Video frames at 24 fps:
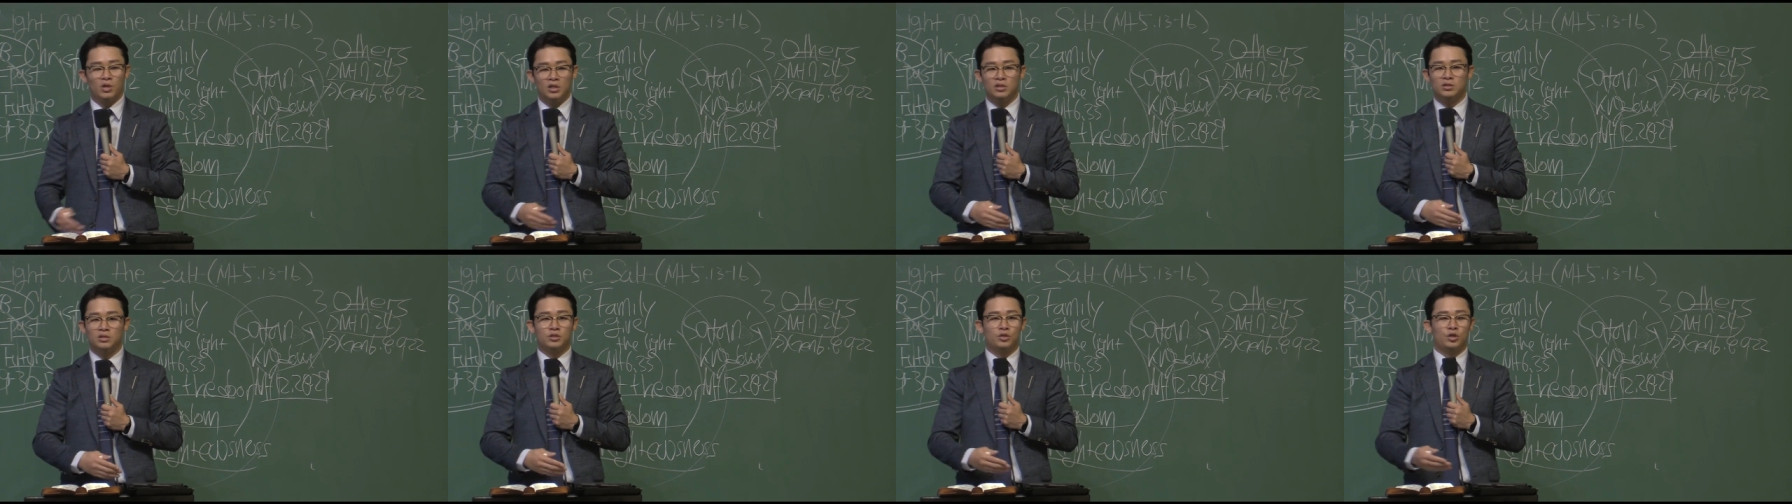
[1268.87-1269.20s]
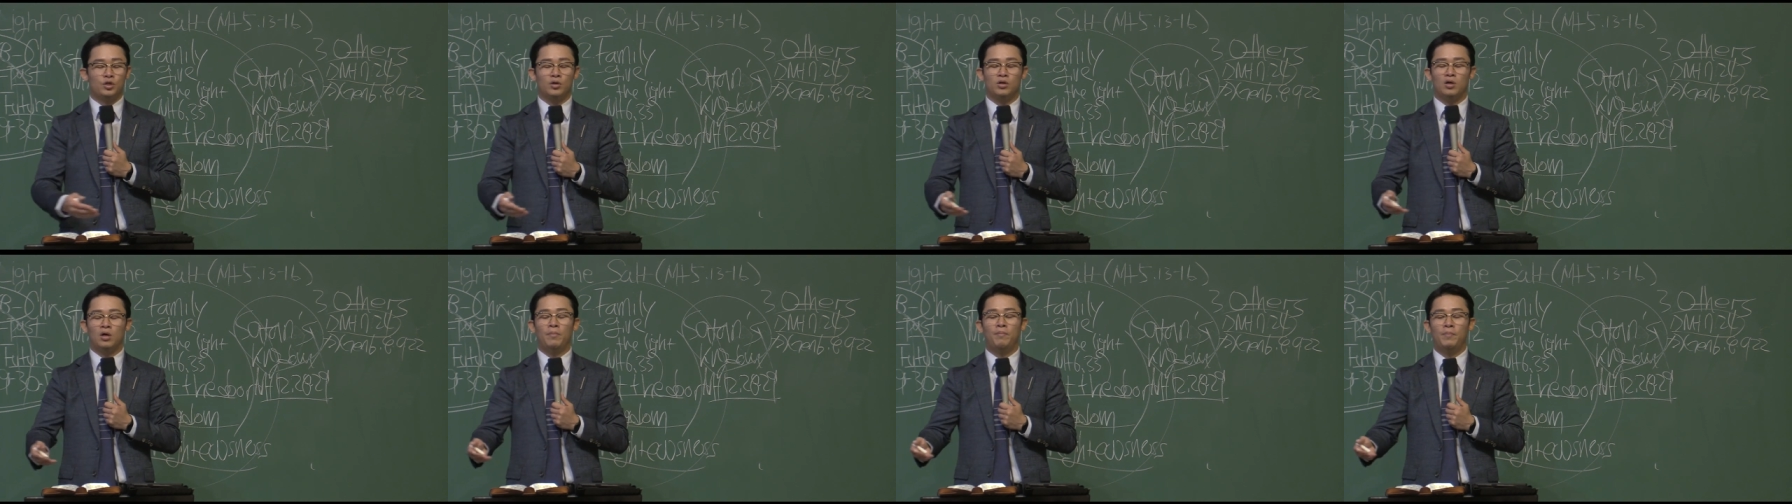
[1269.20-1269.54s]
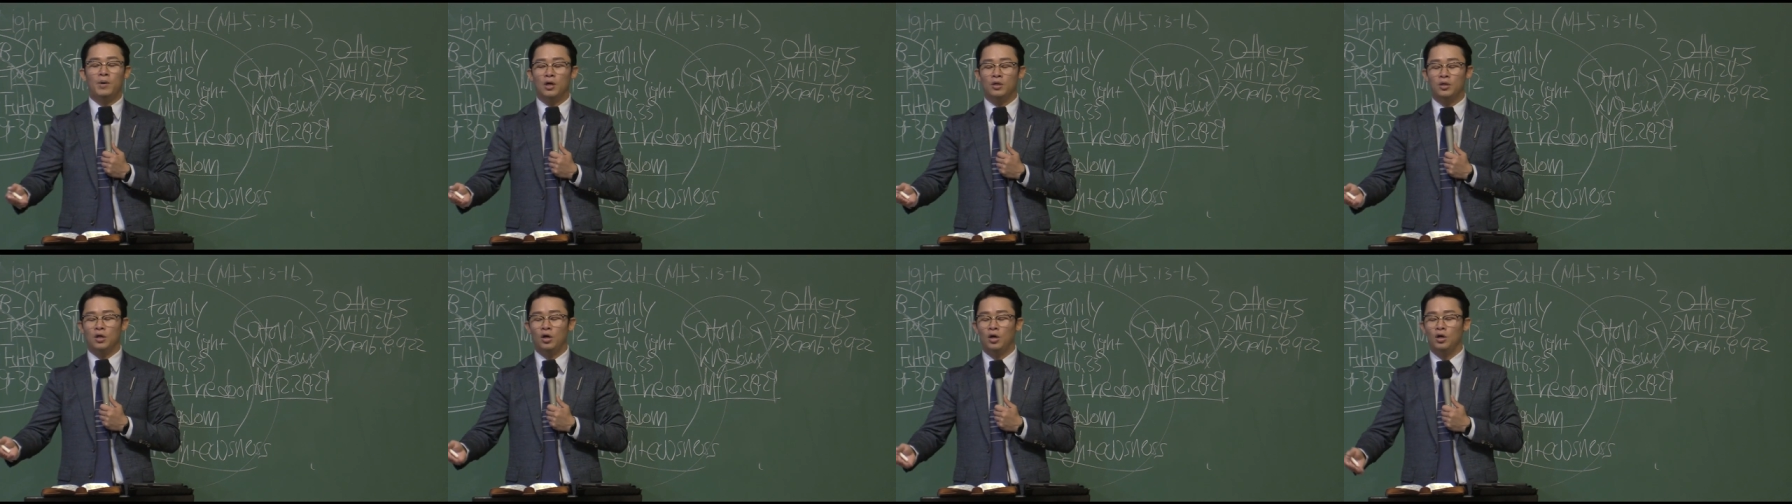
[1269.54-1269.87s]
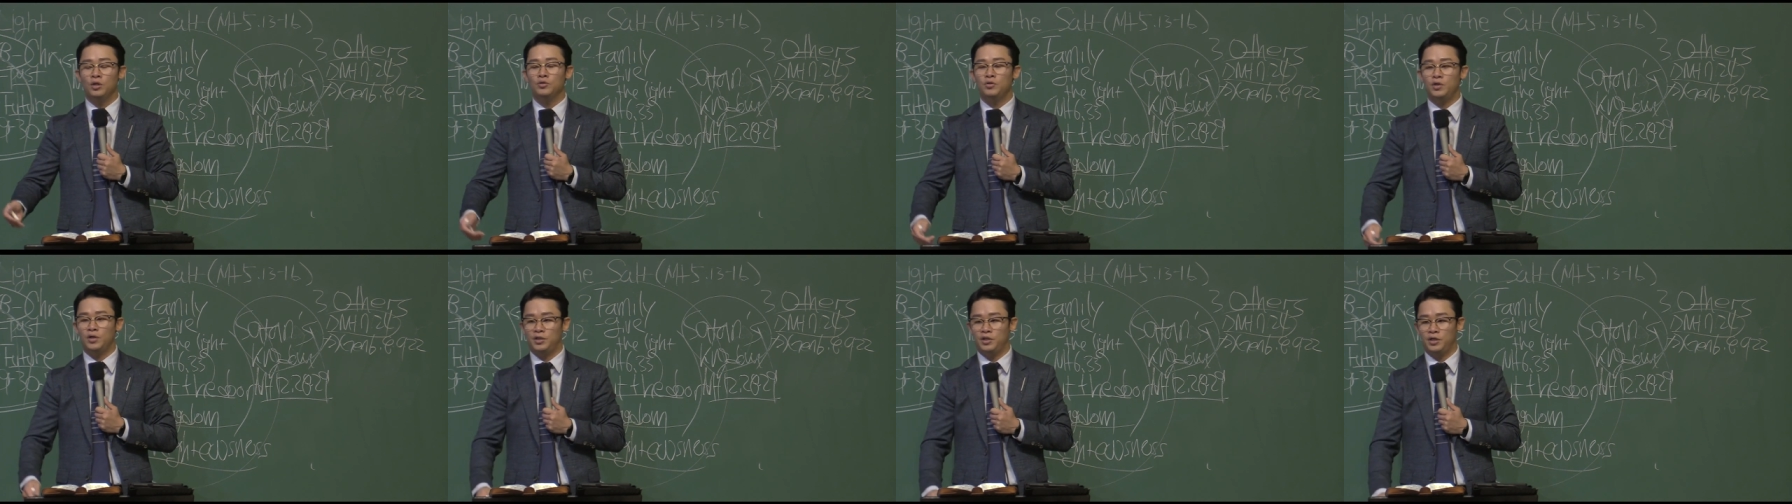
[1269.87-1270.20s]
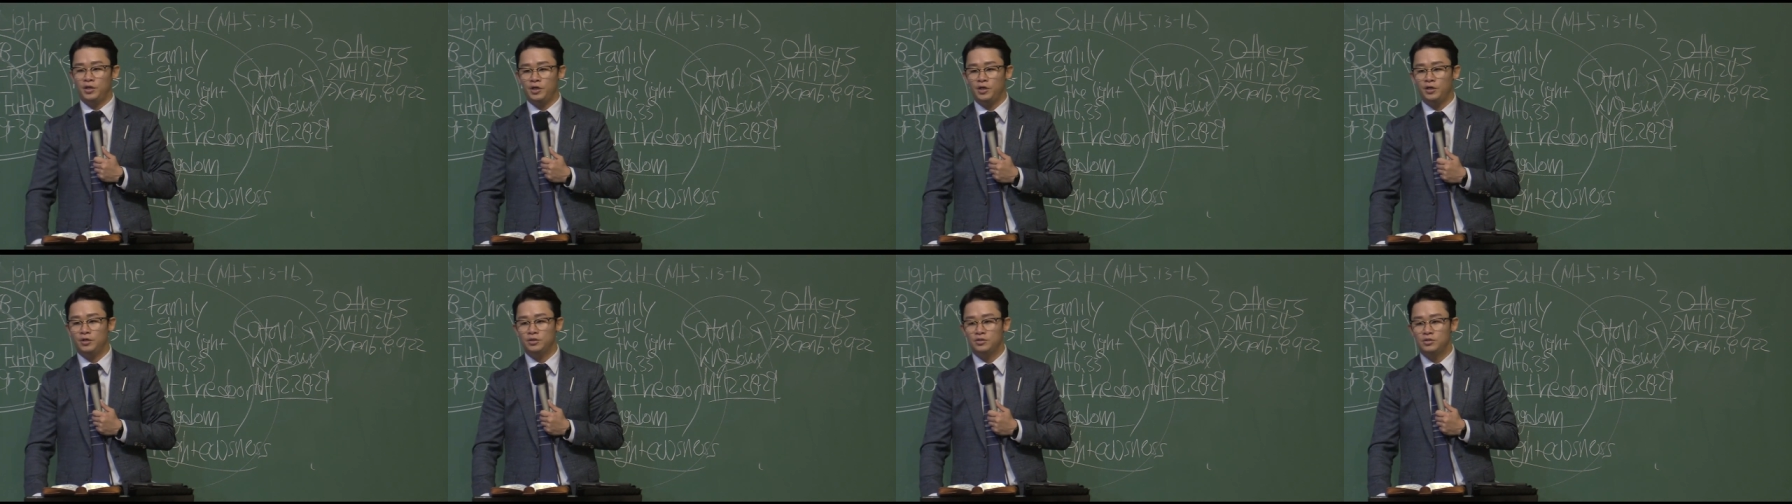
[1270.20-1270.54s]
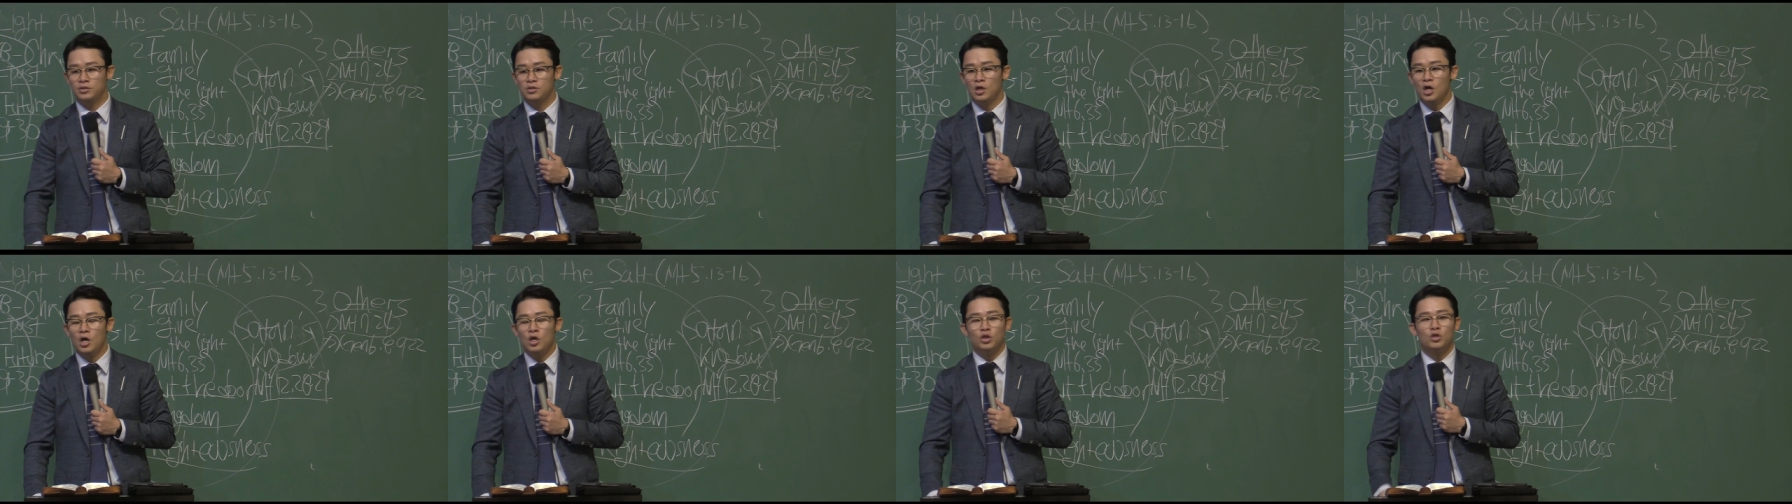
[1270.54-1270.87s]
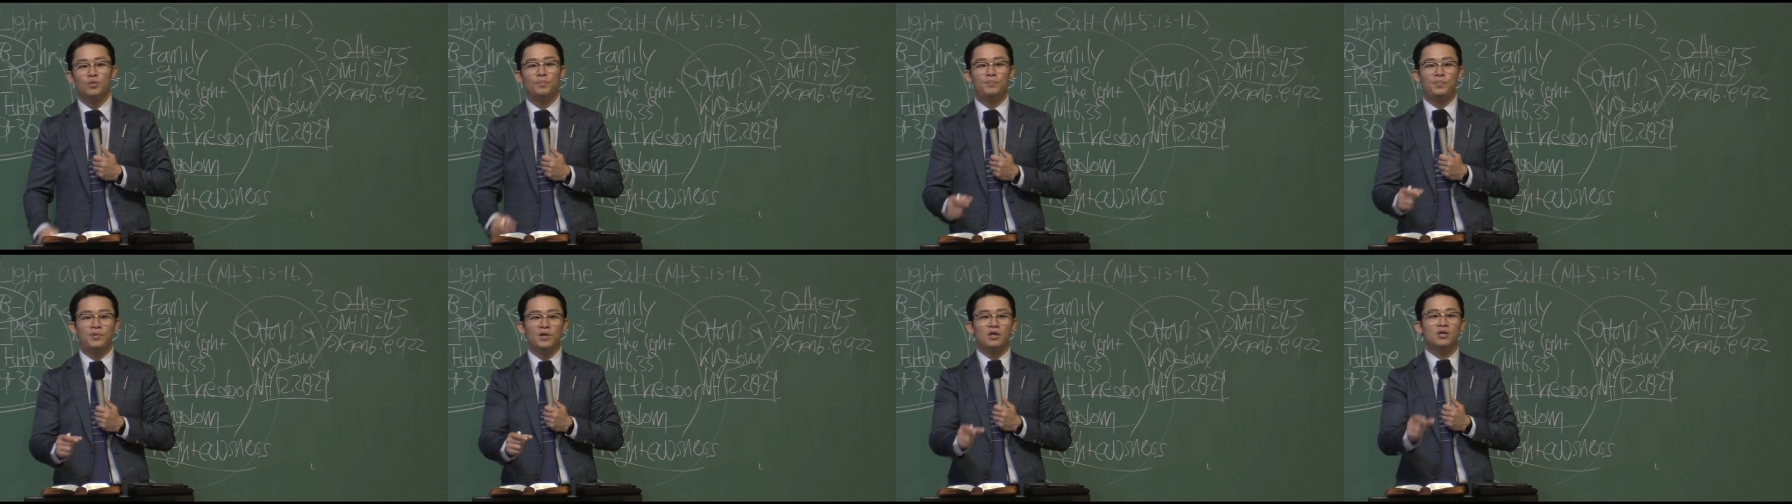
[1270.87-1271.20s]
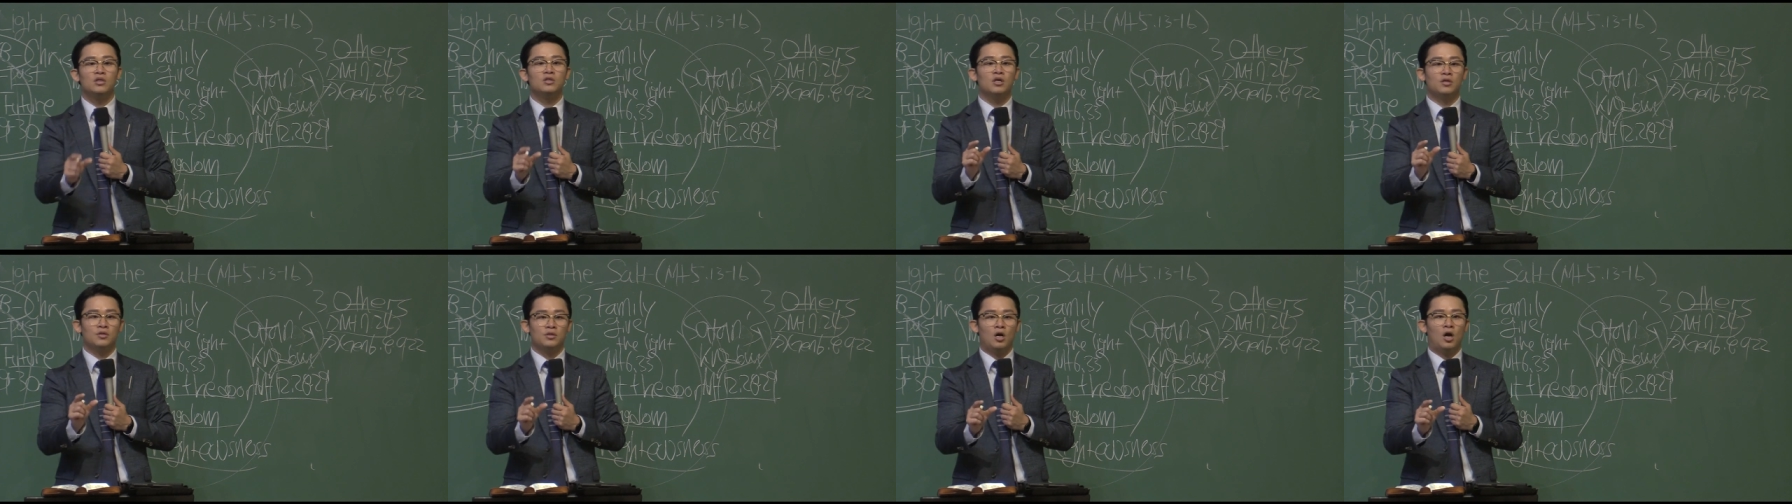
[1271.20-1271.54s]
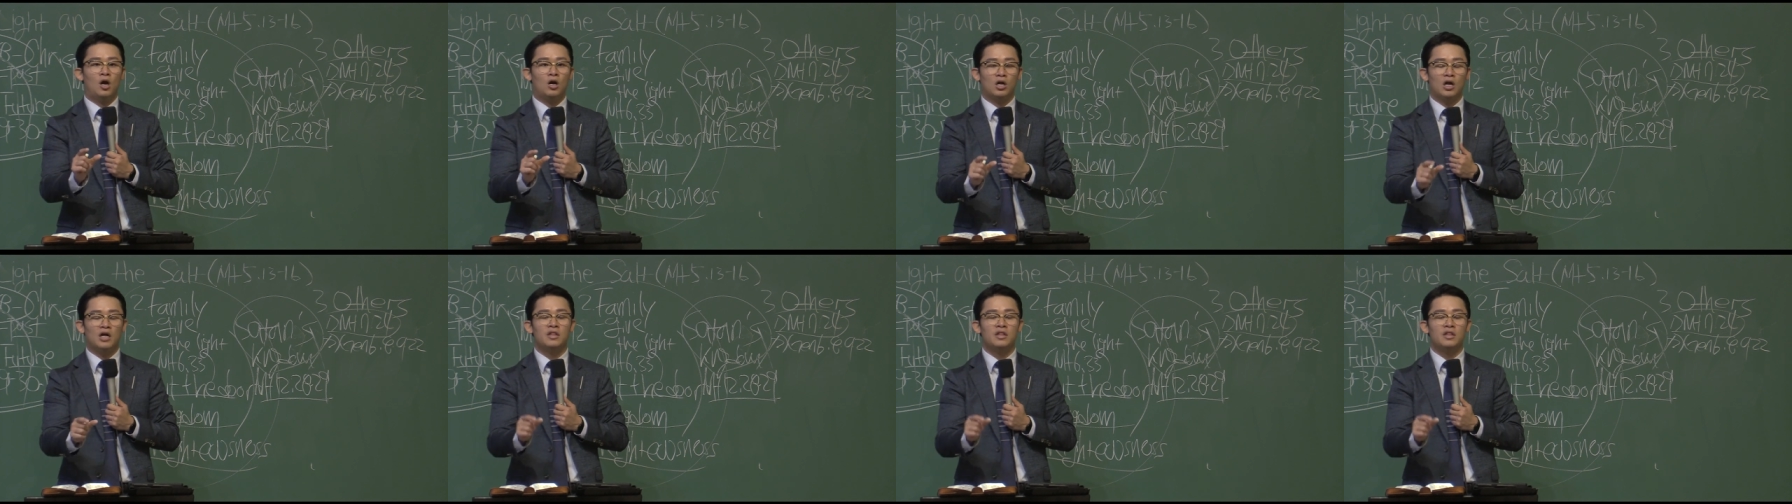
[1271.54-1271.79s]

it took about 100 years to build an ark,